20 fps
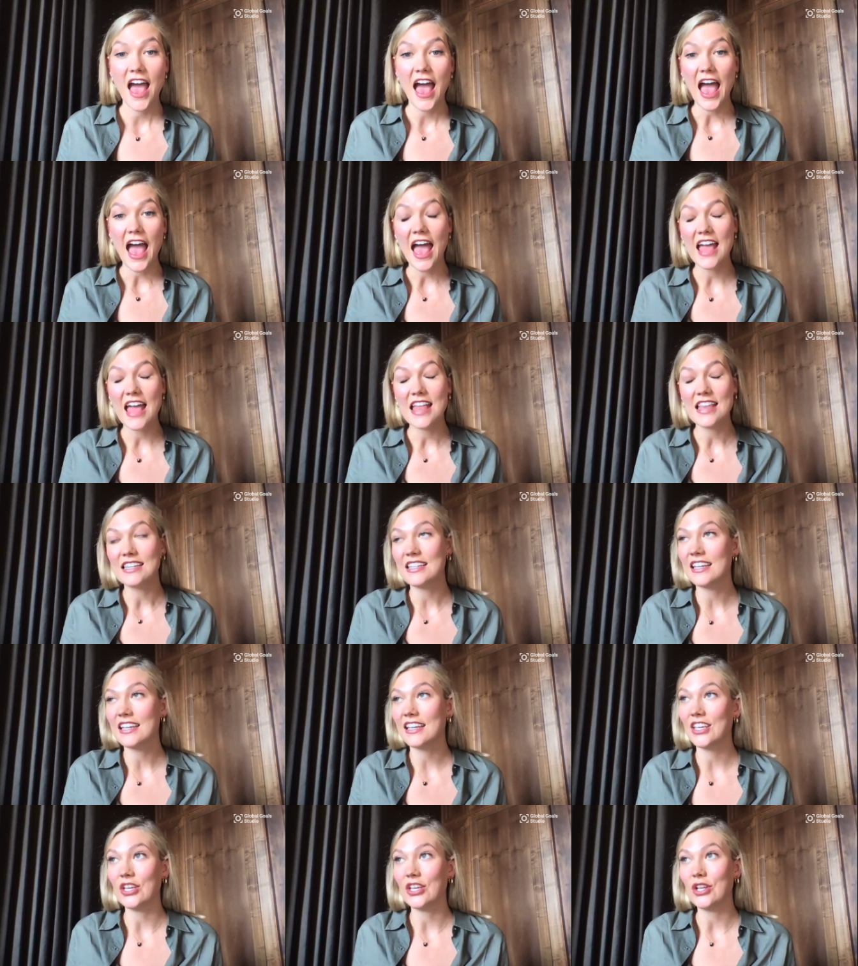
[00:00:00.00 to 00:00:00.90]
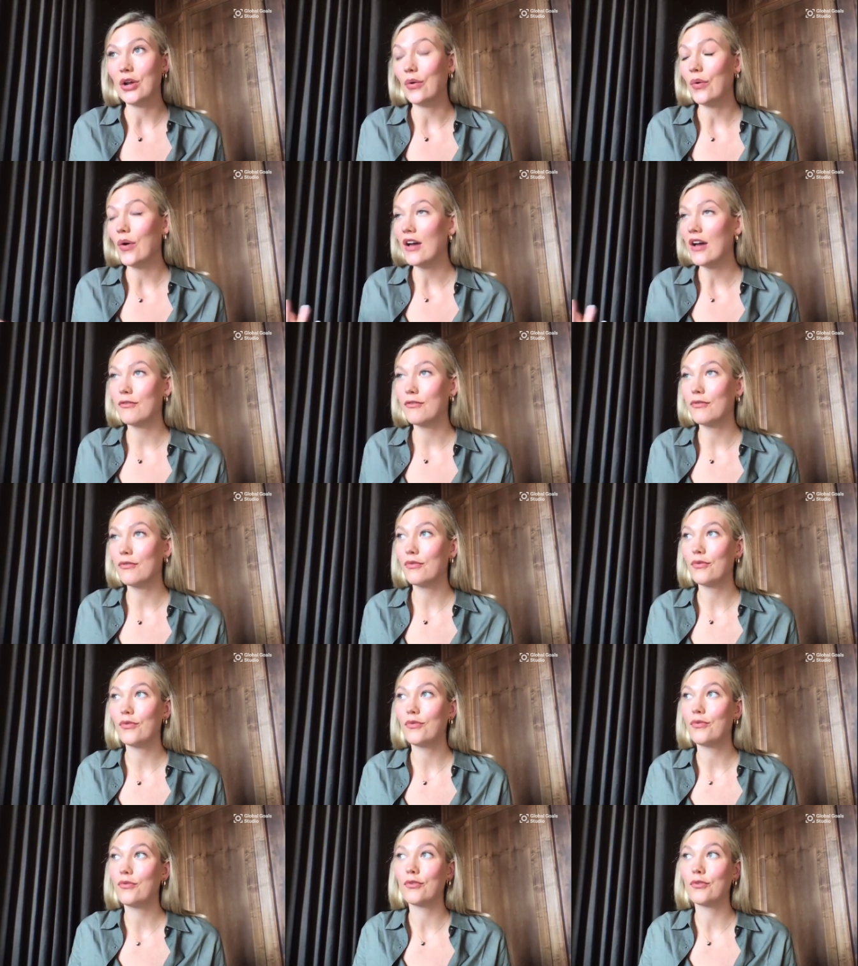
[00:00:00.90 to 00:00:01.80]
And, you know,
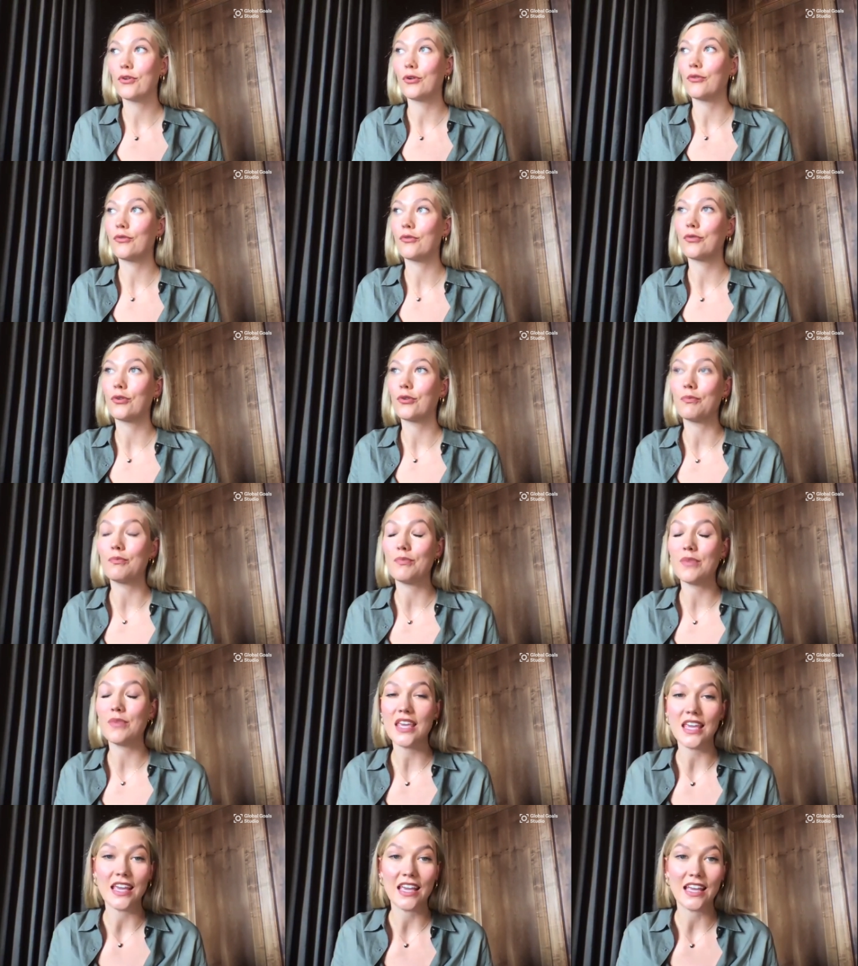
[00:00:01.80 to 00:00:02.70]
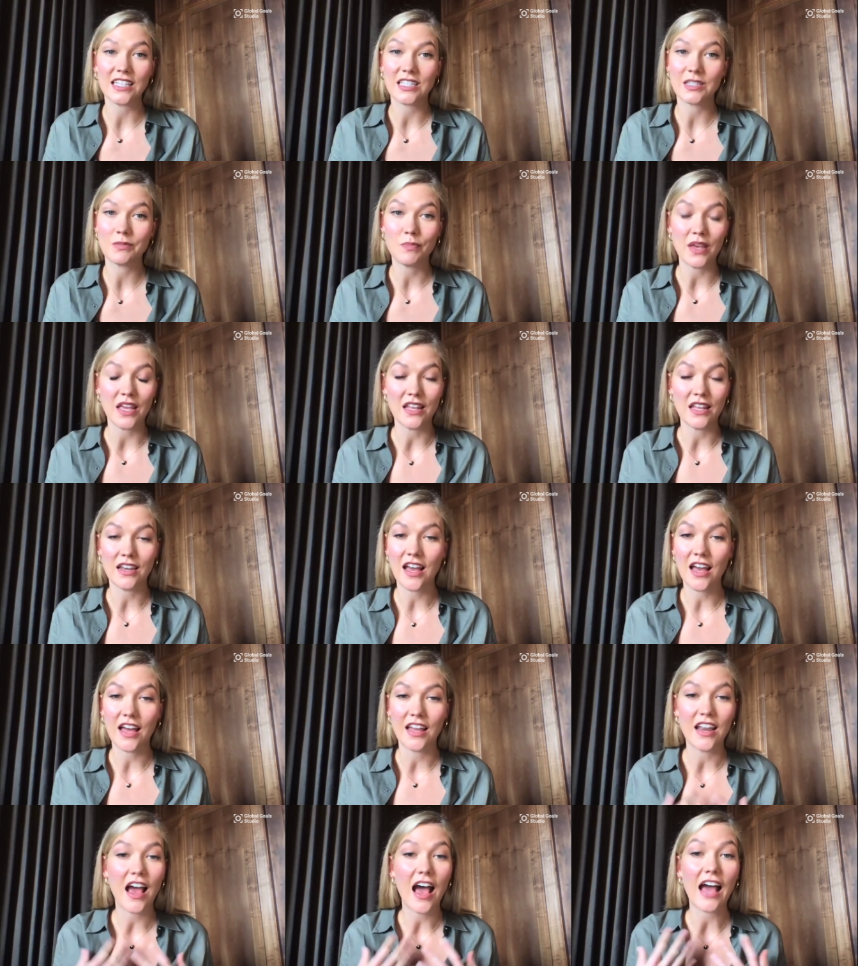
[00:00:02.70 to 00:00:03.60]
for, for me, it's been
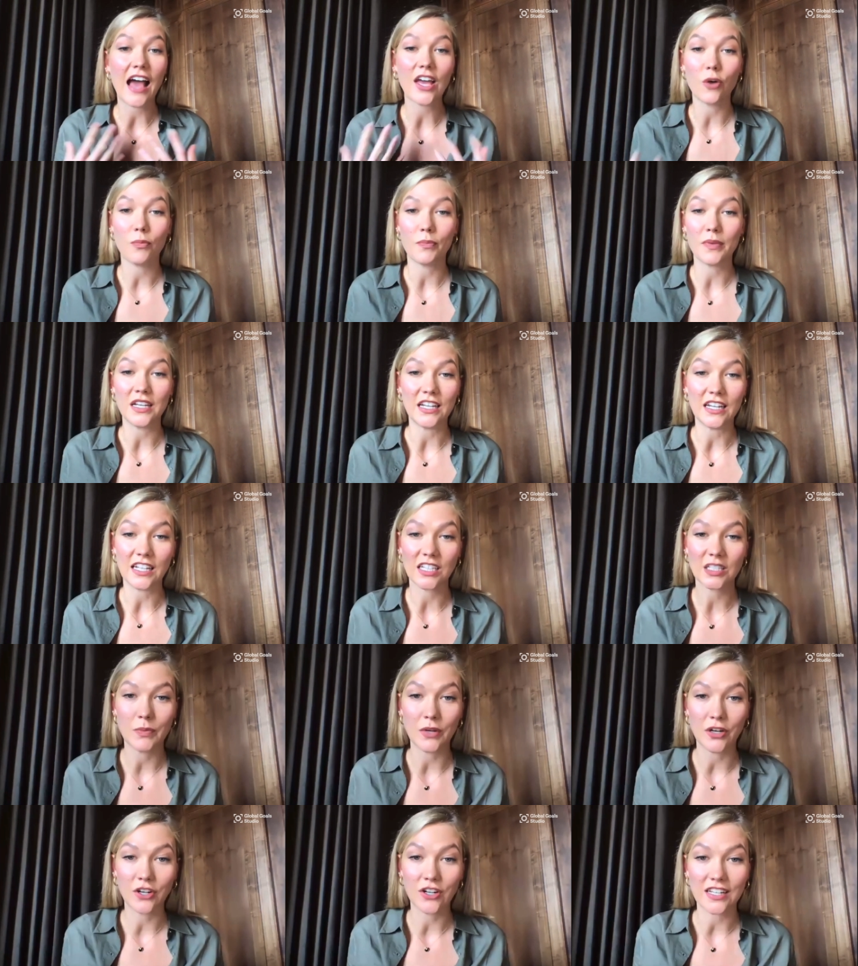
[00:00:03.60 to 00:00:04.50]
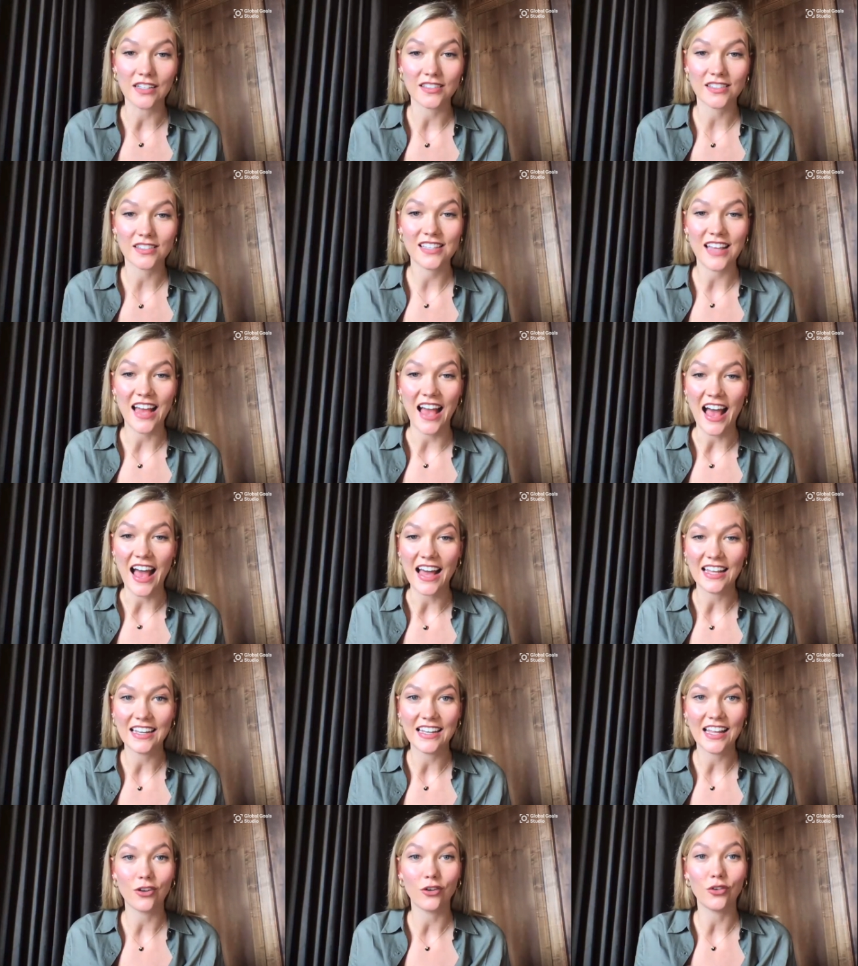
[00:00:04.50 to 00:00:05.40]
an eye opening experience,
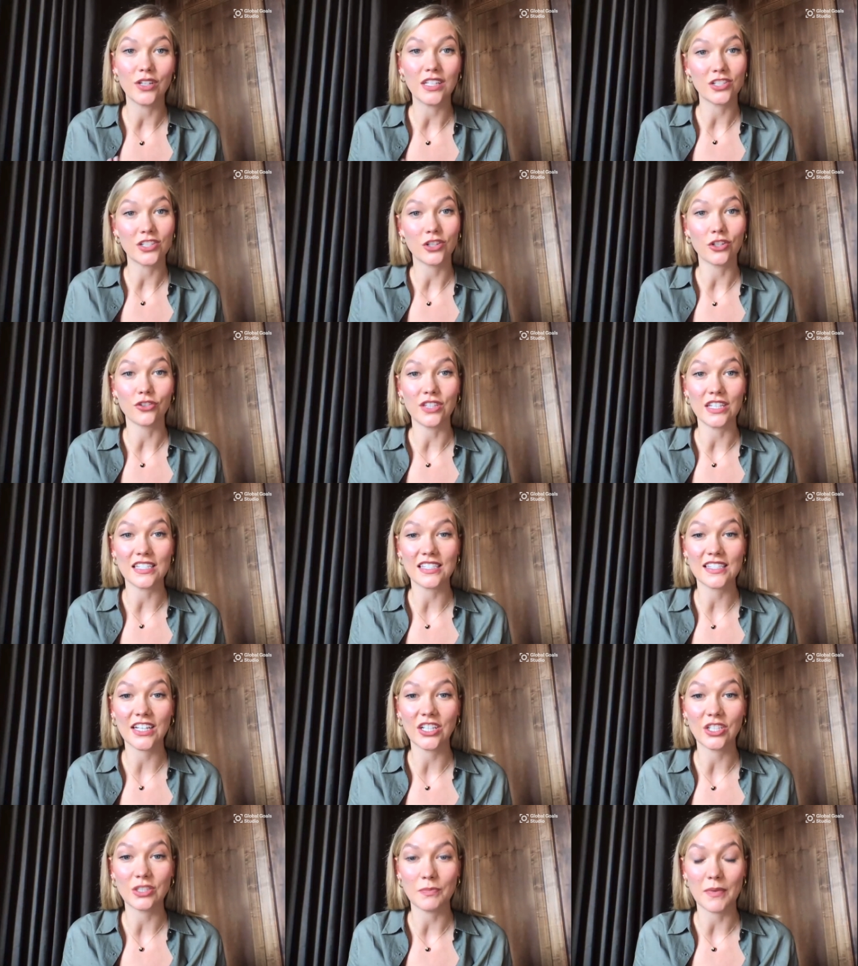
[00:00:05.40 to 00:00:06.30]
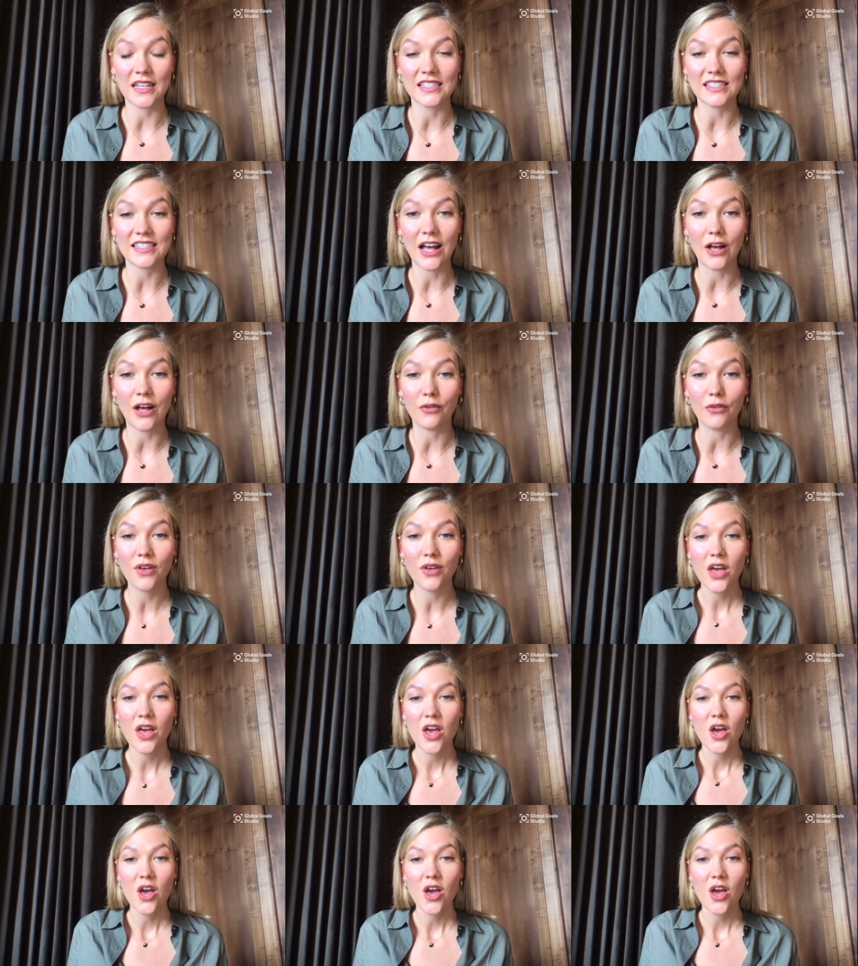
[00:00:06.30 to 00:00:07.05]
uh, not only to learn these skills myself,